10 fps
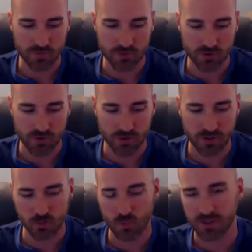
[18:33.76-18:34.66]
they're going
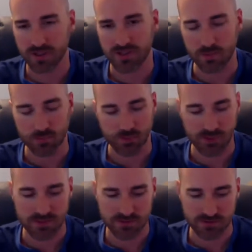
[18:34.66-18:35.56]
to want to get that
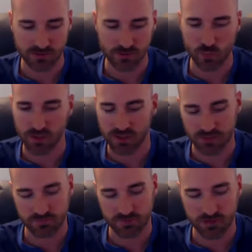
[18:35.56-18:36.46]
price. They're willing
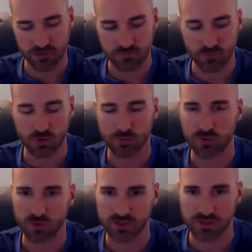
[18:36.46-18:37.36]
to fill out a form in
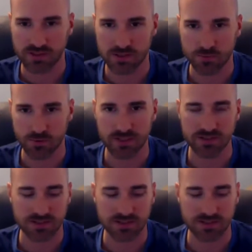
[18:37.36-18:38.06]
order to get the price,